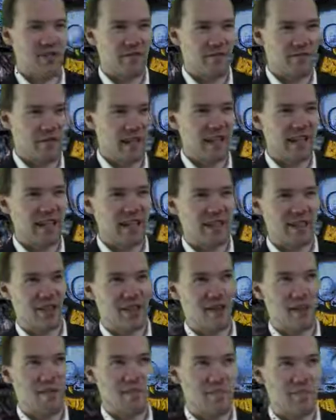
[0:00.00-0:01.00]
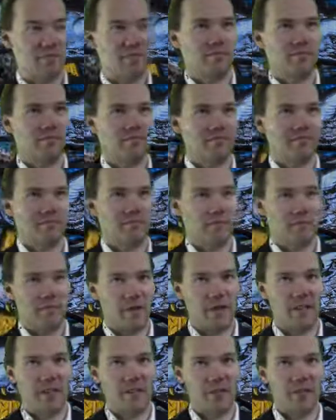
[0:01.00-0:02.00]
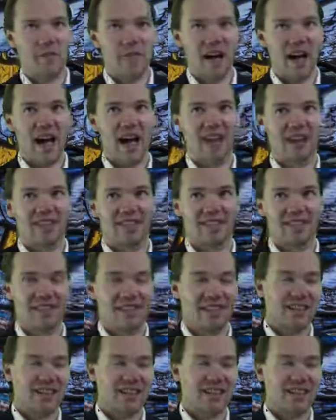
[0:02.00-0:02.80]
feeding the bad,